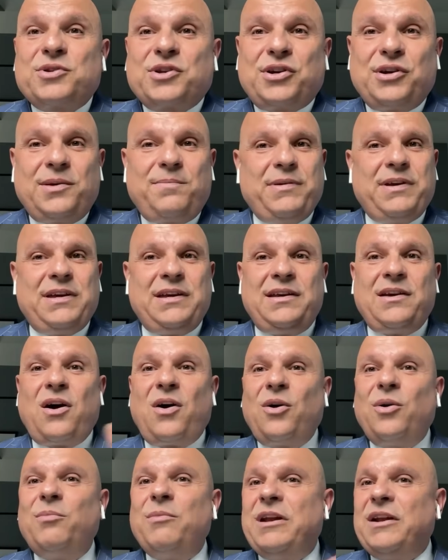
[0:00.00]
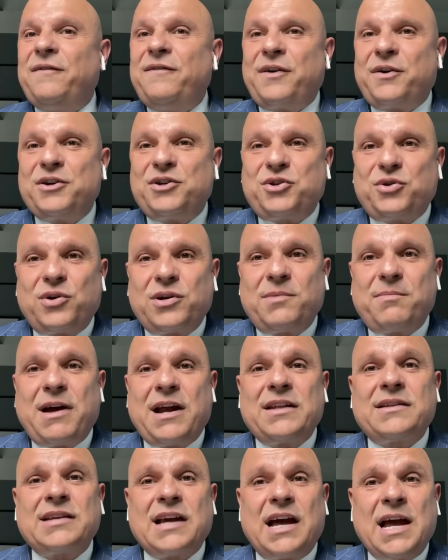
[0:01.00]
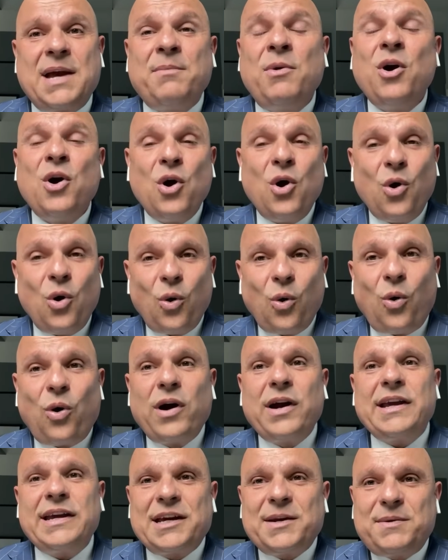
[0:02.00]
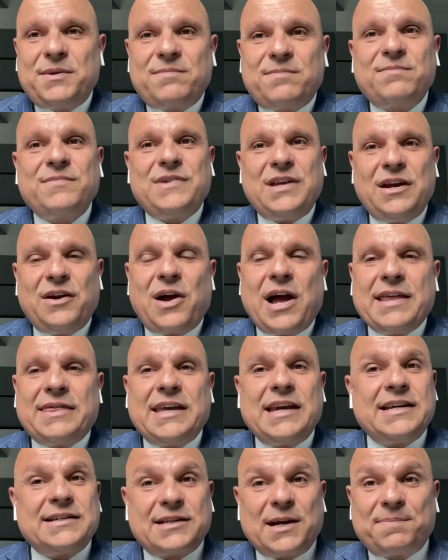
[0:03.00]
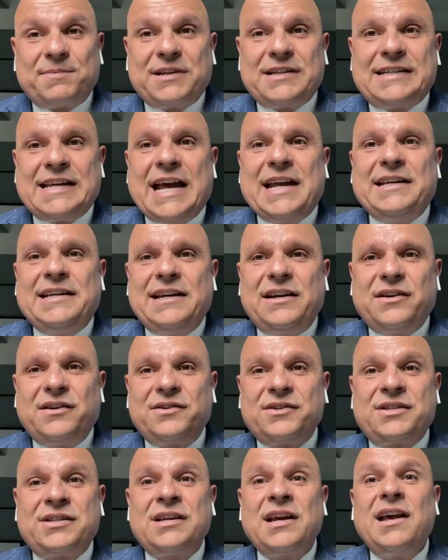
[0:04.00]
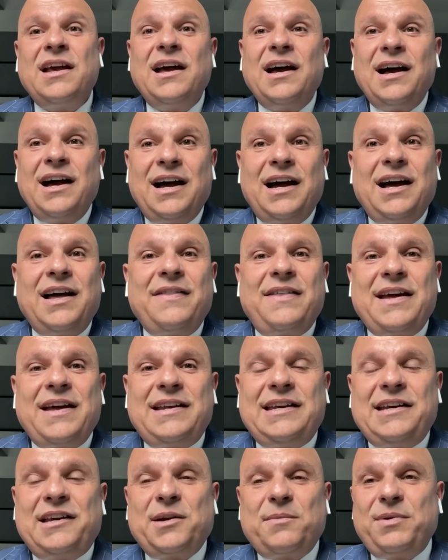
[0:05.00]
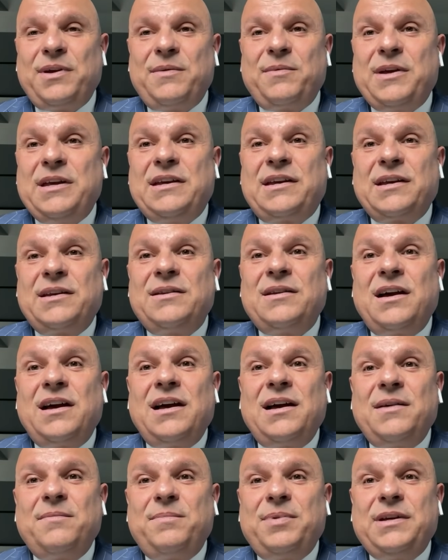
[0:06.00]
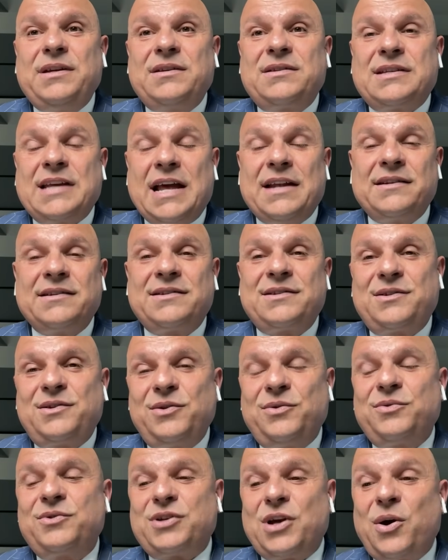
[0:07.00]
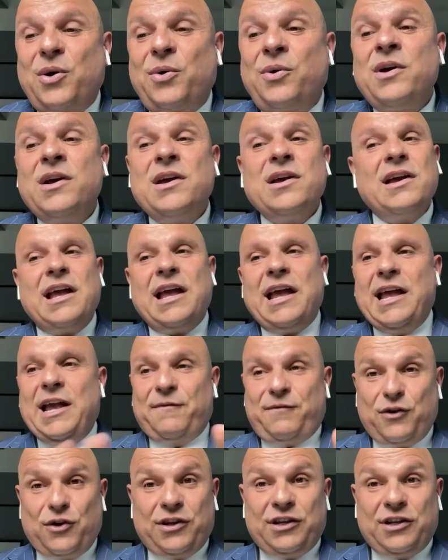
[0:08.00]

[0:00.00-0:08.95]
could be home in a very short amount of time, or he could, you know, I think it's up to 10 years that he can be sentenced to. So if you're the